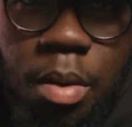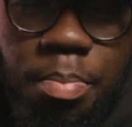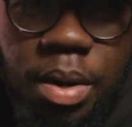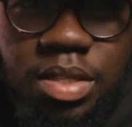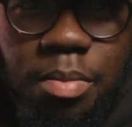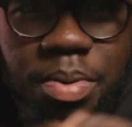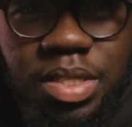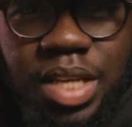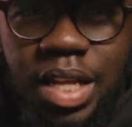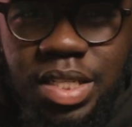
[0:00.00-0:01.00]
But
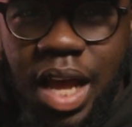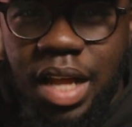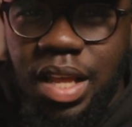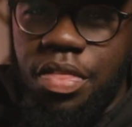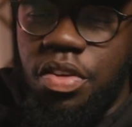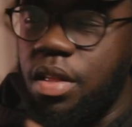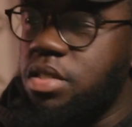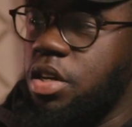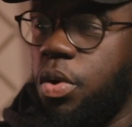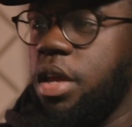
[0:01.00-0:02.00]
besides that, I think
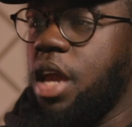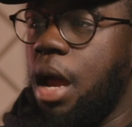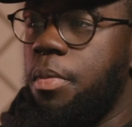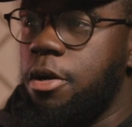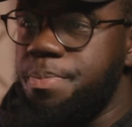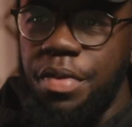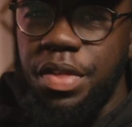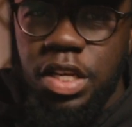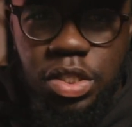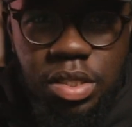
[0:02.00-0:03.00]
it's a great camera. I
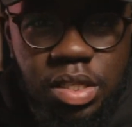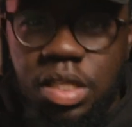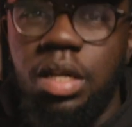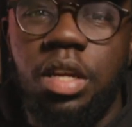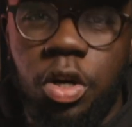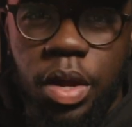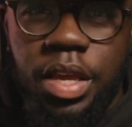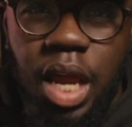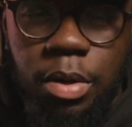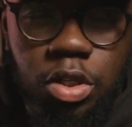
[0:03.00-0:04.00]
think it's still a
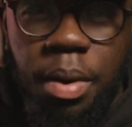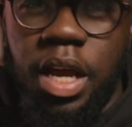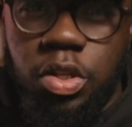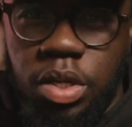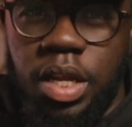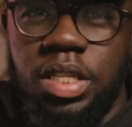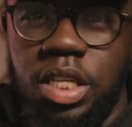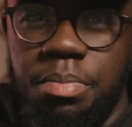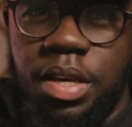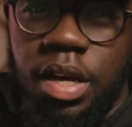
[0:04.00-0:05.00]
great camera to buy in
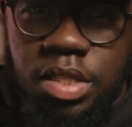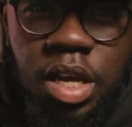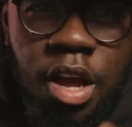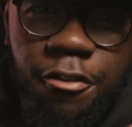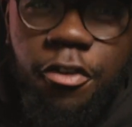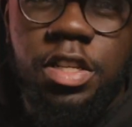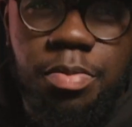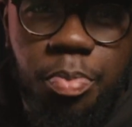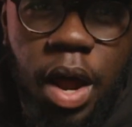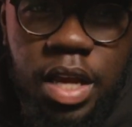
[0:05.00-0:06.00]
2019 because for its
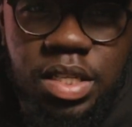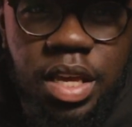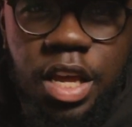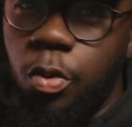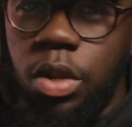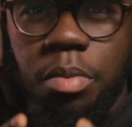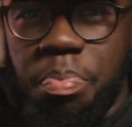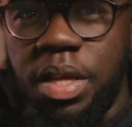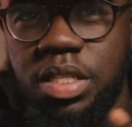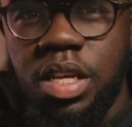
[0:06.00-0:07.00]
price, it really
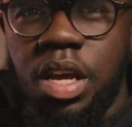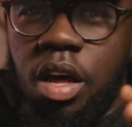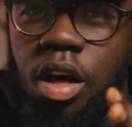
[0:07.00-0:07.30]
beats